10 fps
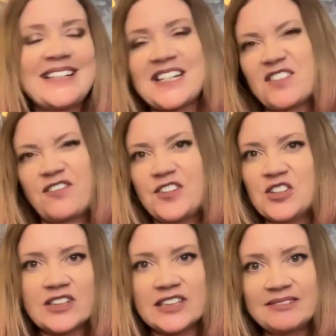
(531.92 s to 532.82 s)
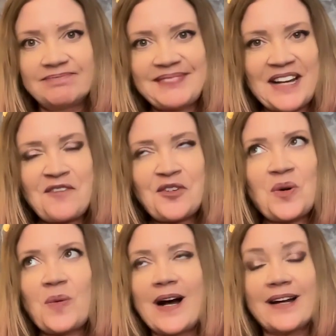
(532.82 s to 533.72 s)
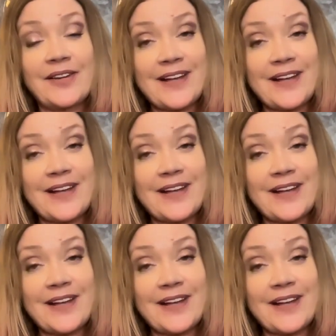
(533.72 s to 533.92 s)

doesn't feel good. After a while,